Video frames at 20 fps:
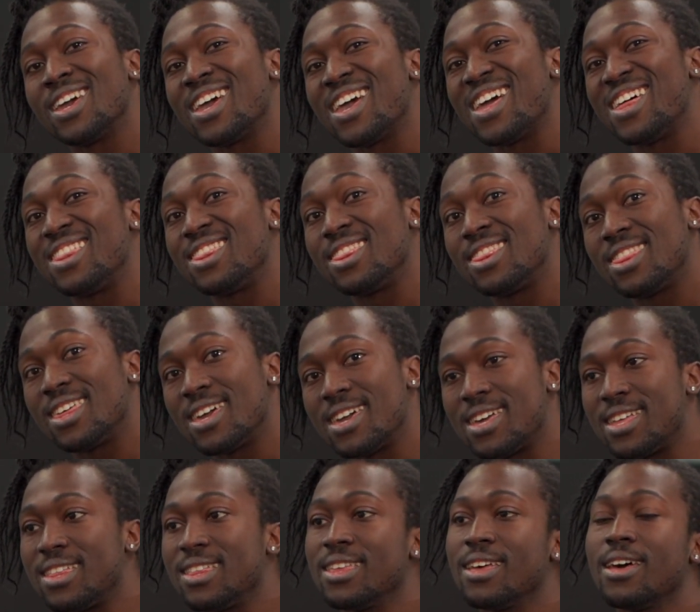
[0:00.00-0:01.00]
and
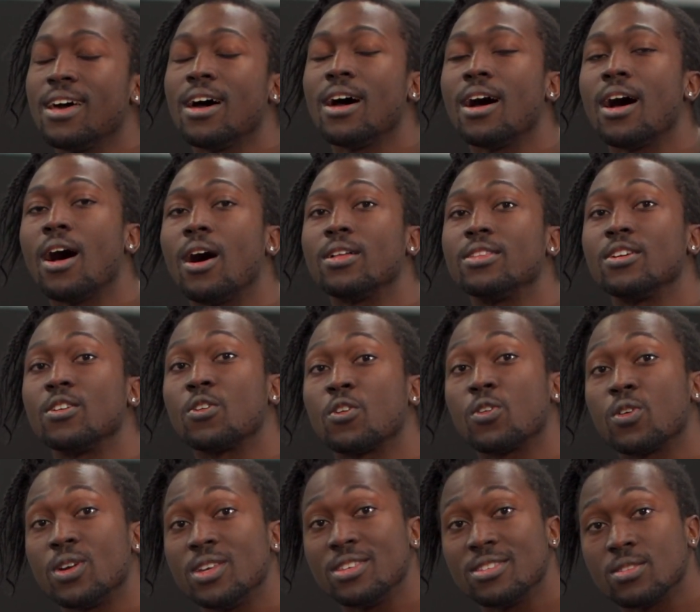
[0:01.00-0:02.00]
then I'll
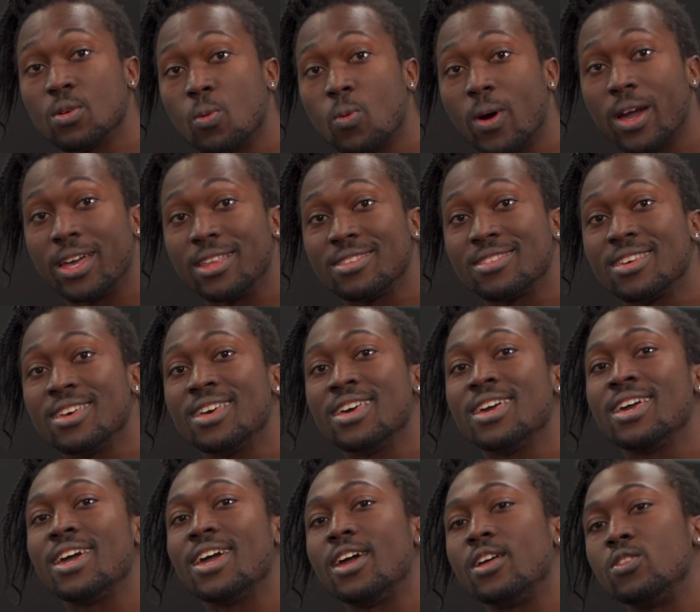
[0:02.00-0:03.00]
increase the weight
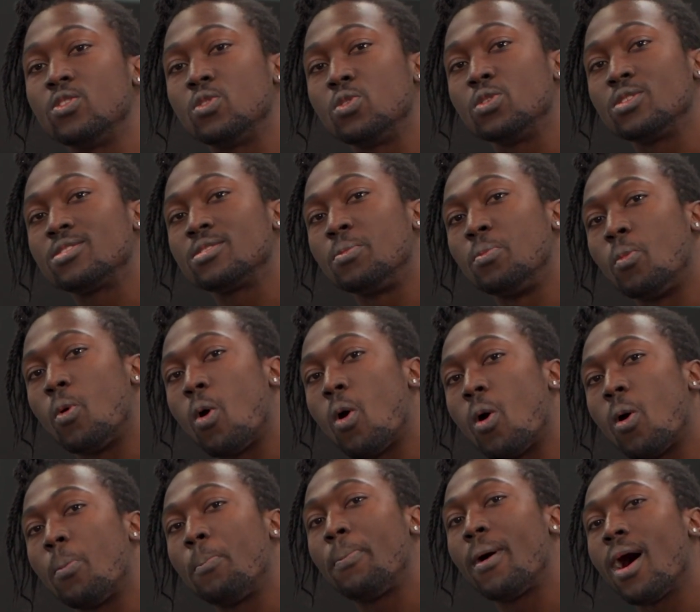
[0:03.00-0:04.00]
and do some
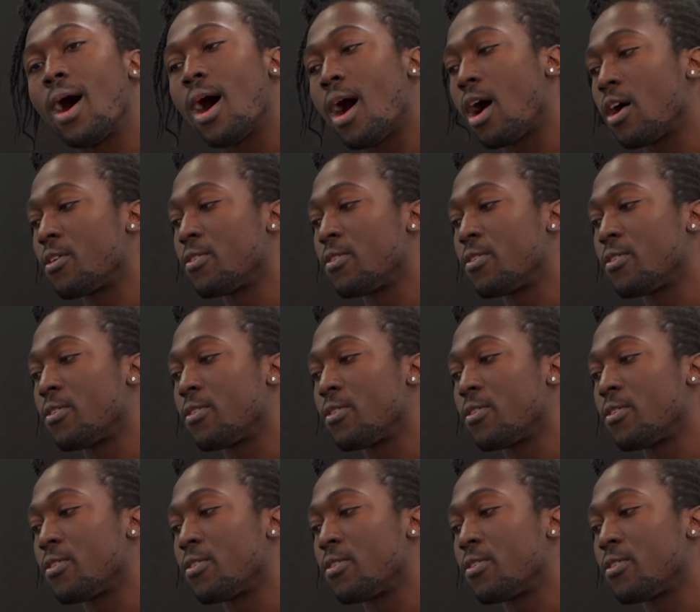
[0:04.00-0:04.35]
more power